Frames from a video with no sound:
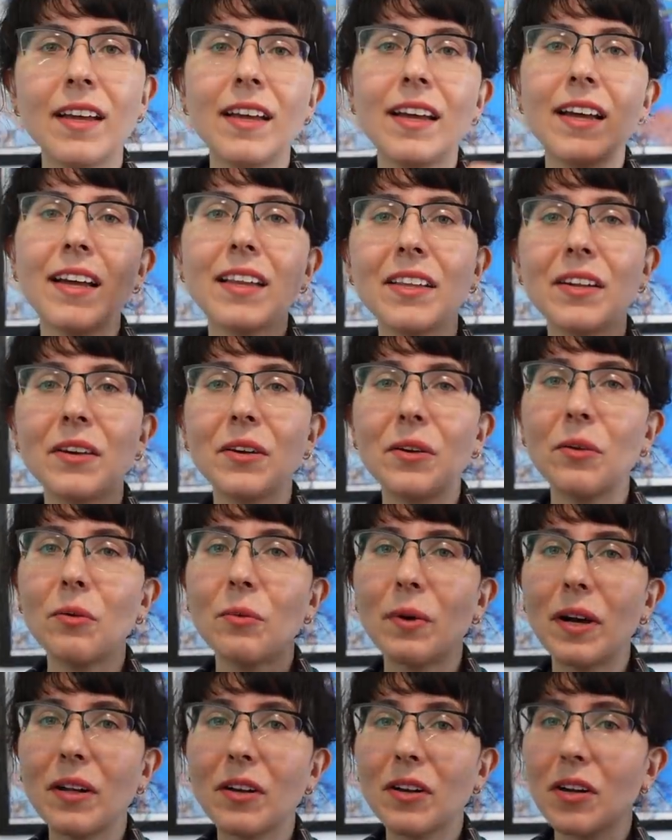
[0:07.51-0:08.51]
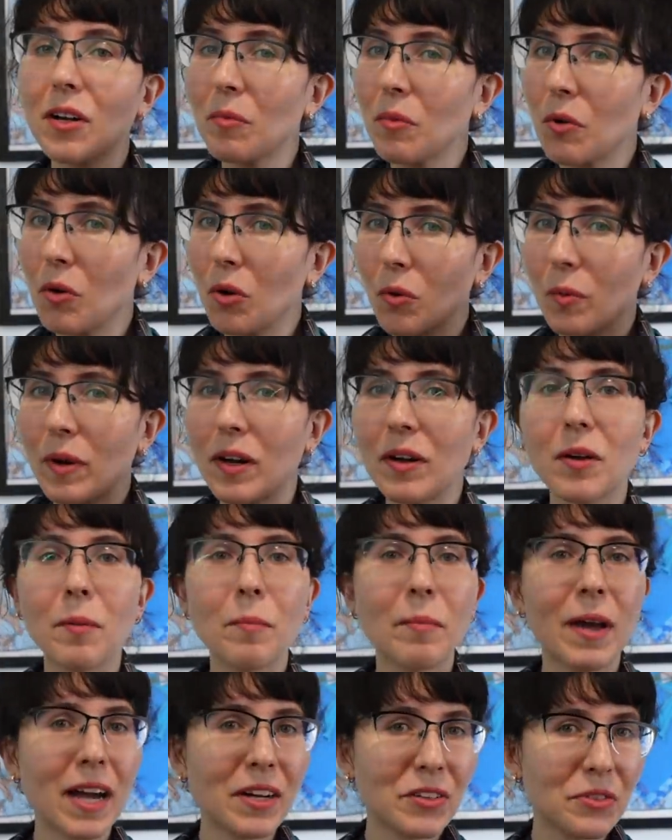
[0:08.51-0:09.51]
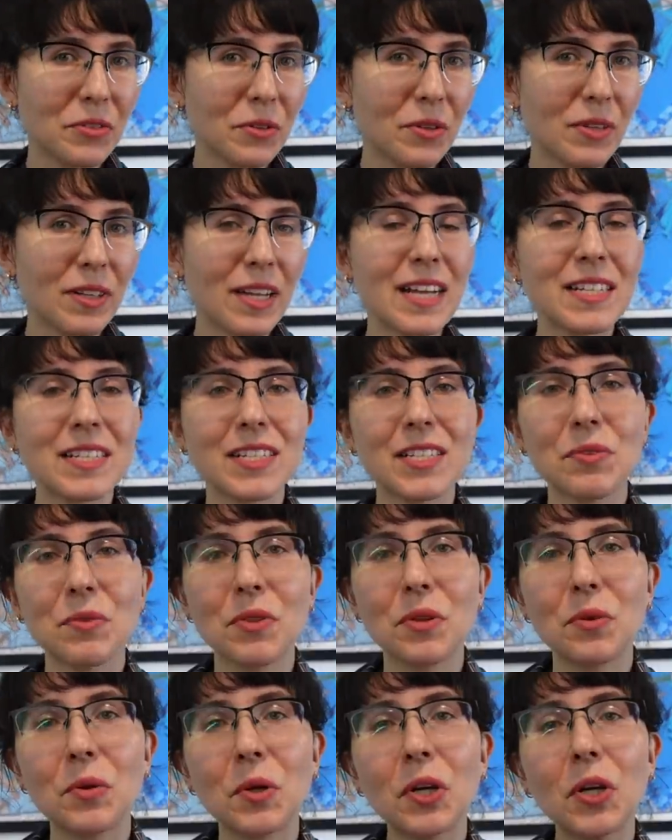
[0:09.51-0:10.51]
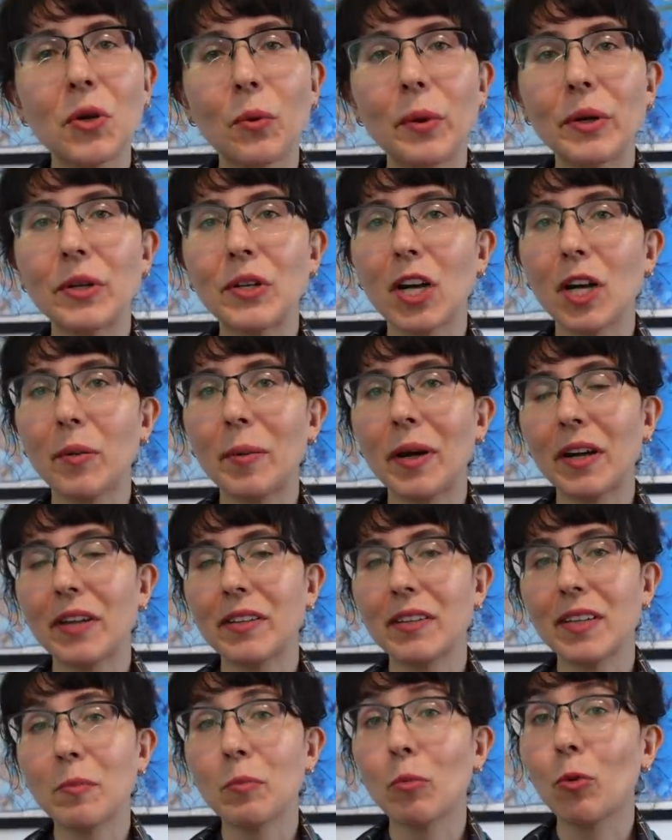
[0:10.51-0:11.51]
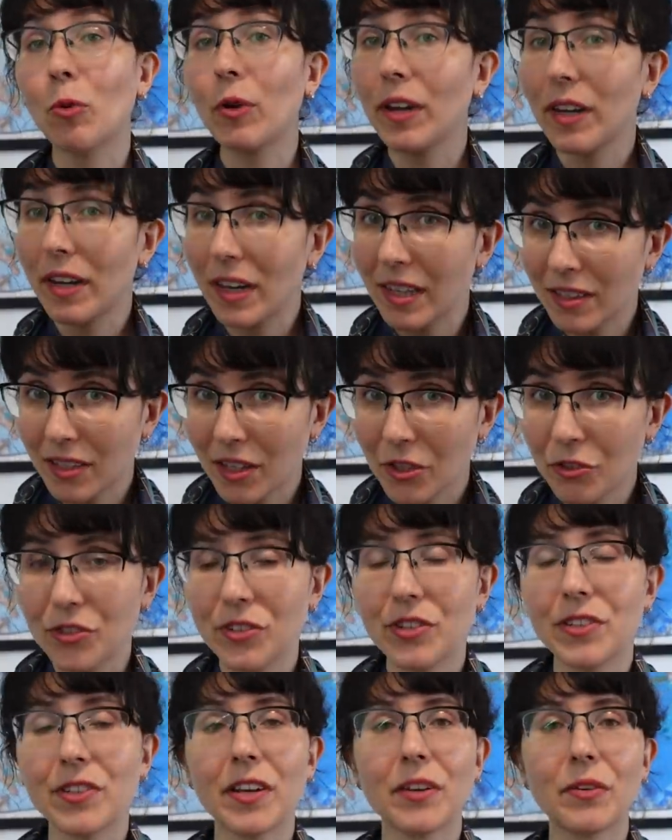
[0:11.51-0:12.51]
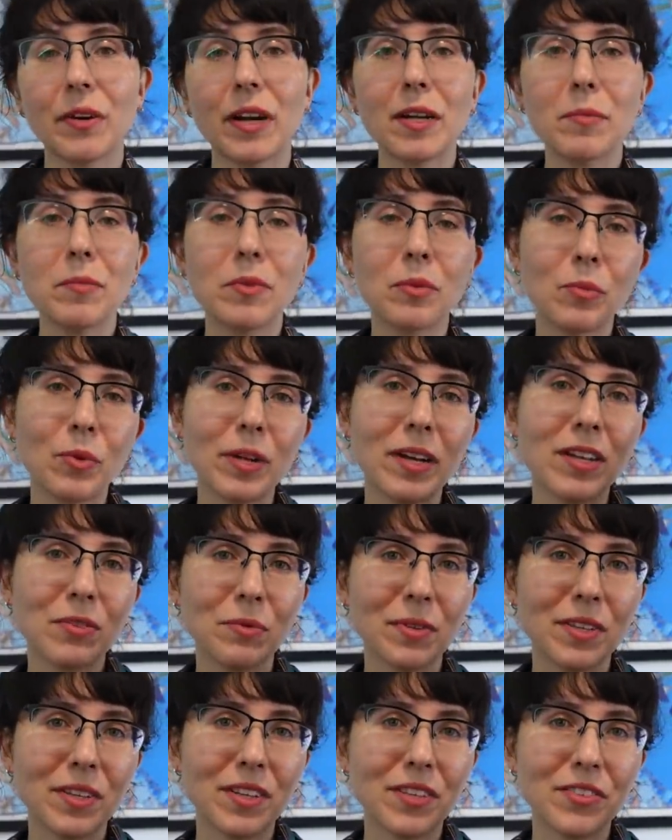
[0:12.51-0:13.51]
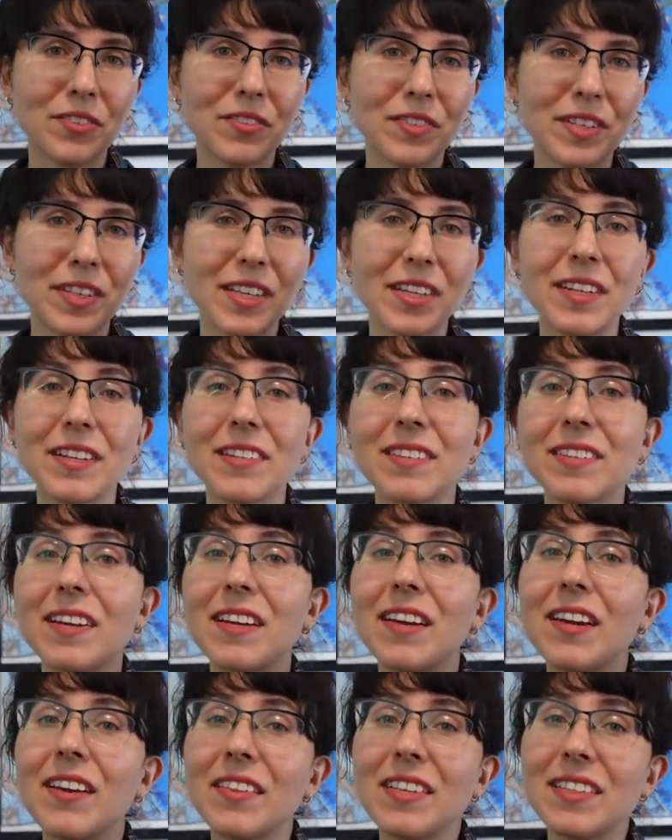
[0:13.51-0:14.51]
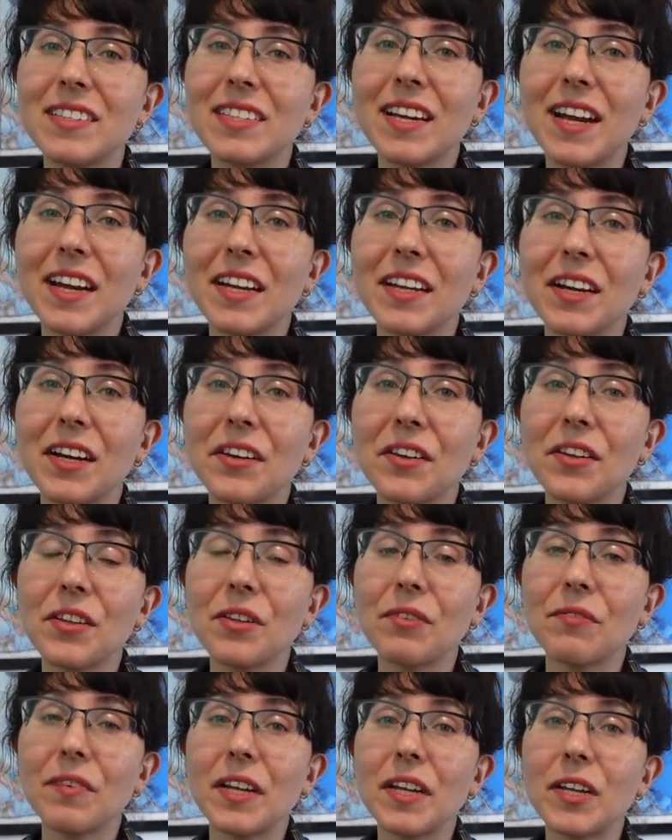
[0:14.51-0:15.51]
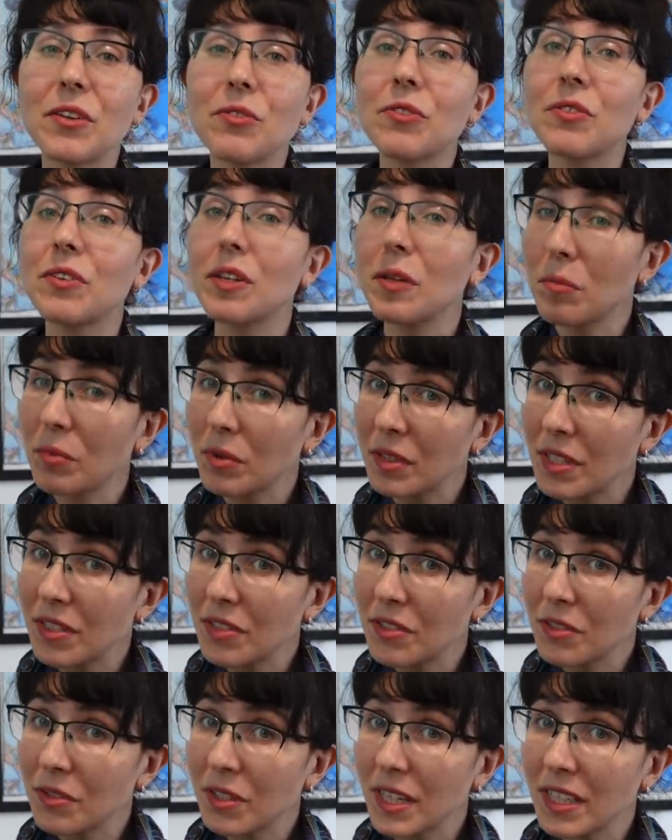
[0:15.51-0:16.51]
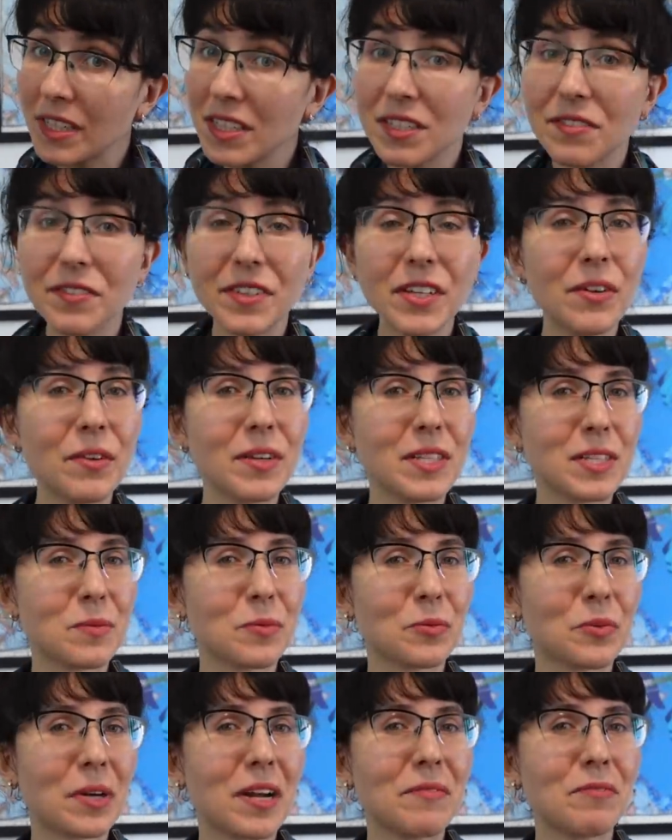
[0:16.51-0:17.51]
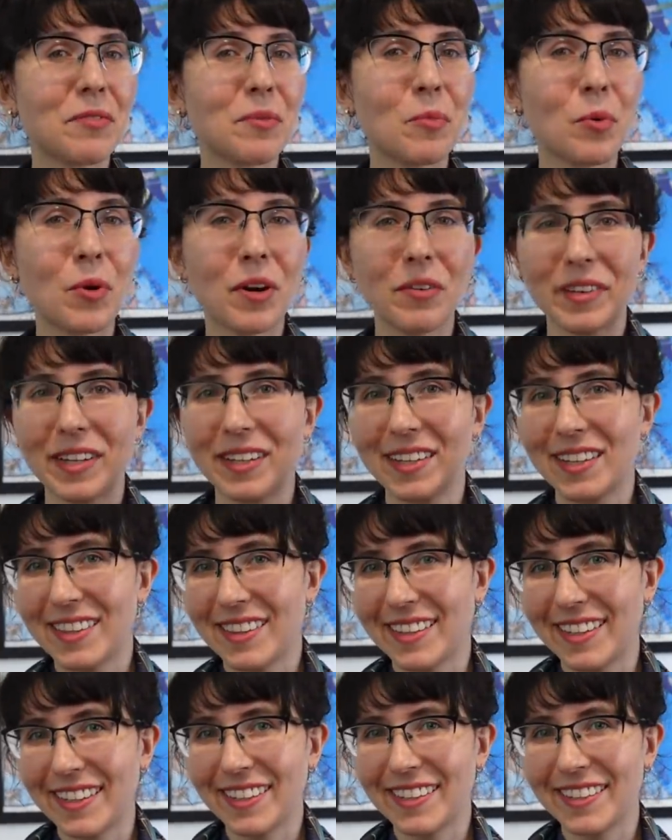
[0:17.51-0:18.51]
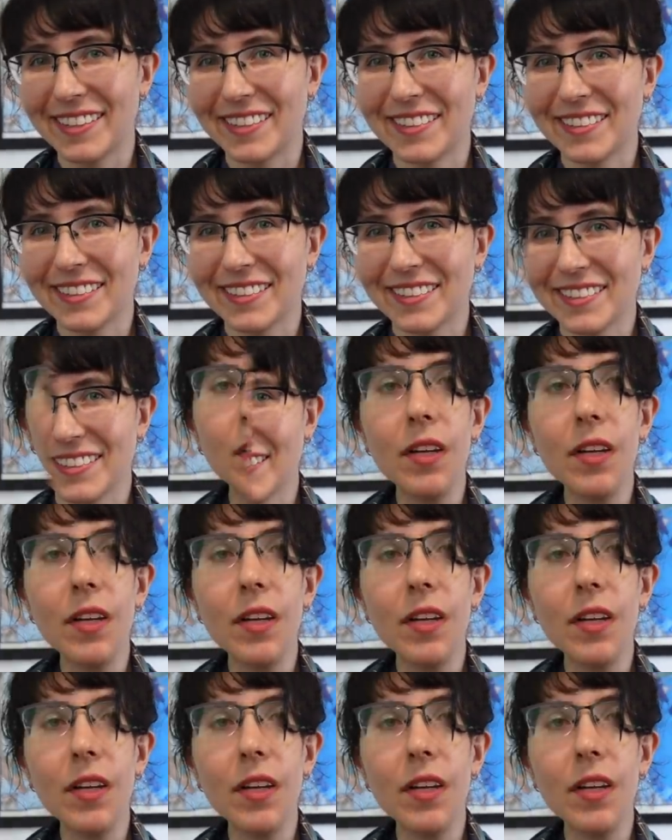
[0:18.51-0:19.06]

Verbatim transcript: Hello, welcome or welcome back to Classics with a Quirk, where we talk about contemporary and luxury designer items and brands with a touch of silliness. This is the kind of content that you find interesting. Please do like this video and subscribe for more of it. Thank you.